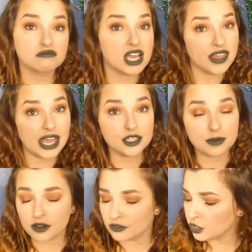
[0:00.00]
that is
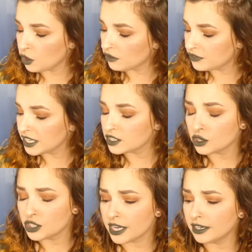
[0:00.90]
my review of the
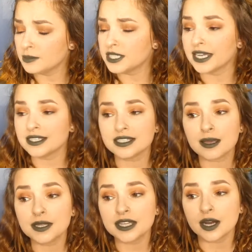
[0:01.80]
So Jaded lipstick. Is it
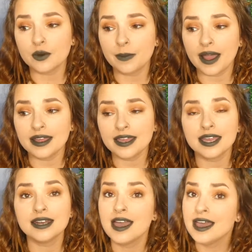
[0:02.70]
something that I would buy
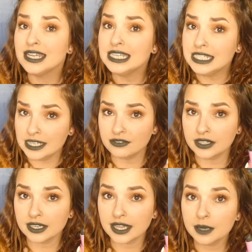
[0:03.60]
again?
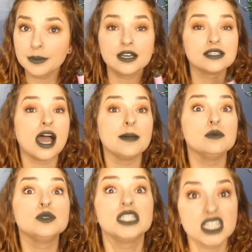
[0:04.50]
Definitely, because I'm
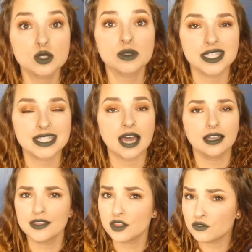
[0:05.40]
obsessed with this color,
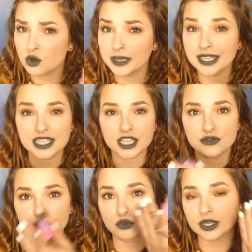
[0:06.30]
and the formula does
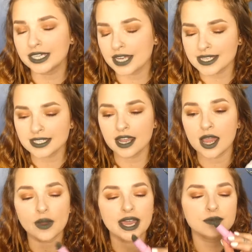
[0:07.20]
feel really nice and
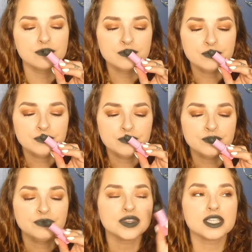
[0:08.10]
lightweight.
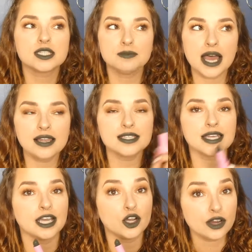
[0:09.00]
The smell is
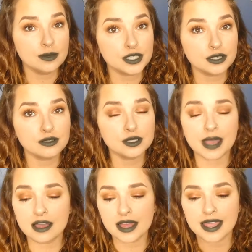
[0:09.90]
like a creamsicle
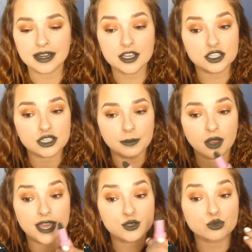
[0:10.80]
smell, and it just
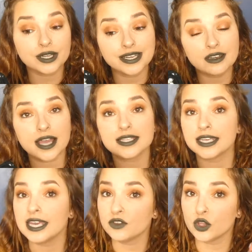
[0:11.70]
applies really nicely,
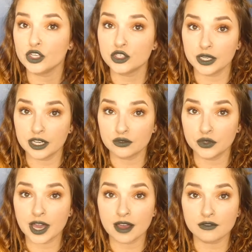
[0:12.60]
even though you do need a few